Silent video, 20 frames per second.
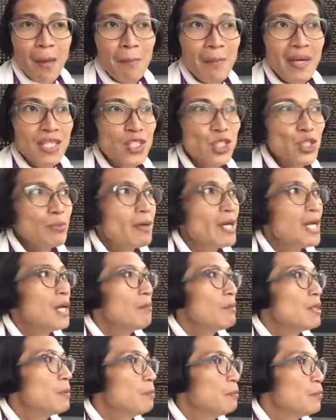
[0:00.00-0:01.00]
Medyo
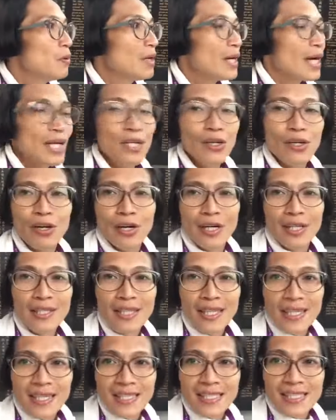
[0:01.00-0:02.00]
malamig po ngayon.
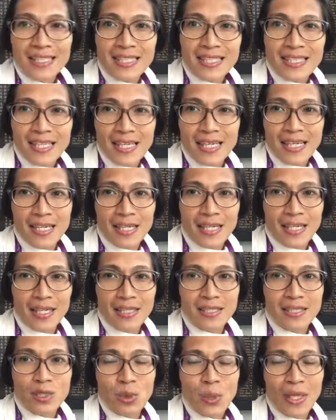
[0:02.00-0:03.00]
It's
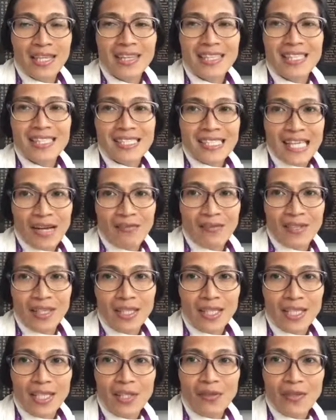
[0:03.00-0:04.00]
27
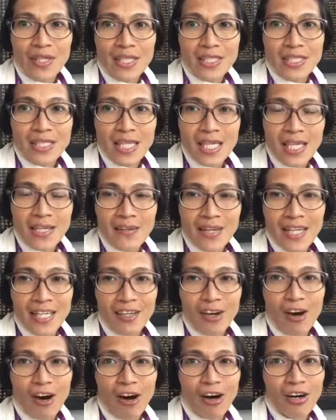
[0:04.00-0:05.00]
degrees here in
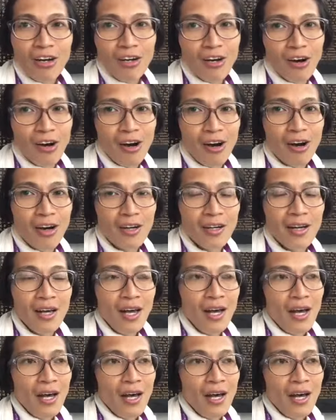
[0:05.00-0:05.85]
Hong Kong,